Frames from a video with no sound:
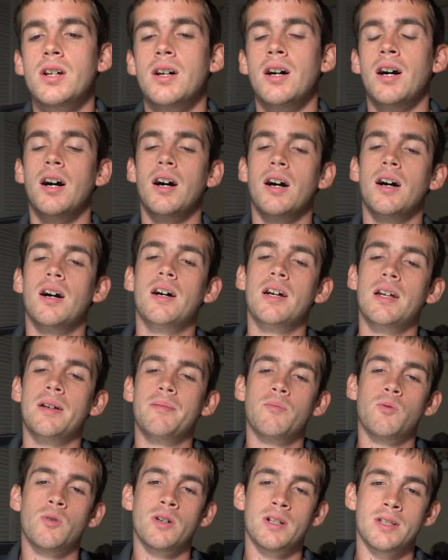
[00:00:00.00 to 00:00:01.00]

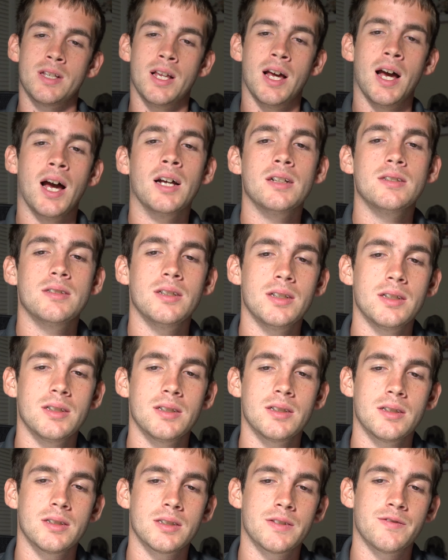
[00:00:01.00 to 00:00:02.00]
I'm um, what is that?
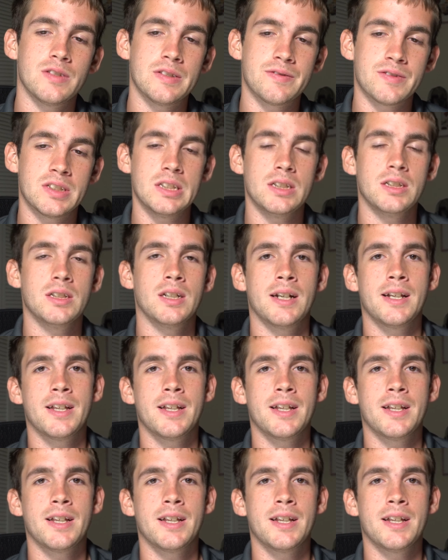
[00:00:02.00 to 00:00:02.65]
It's 15.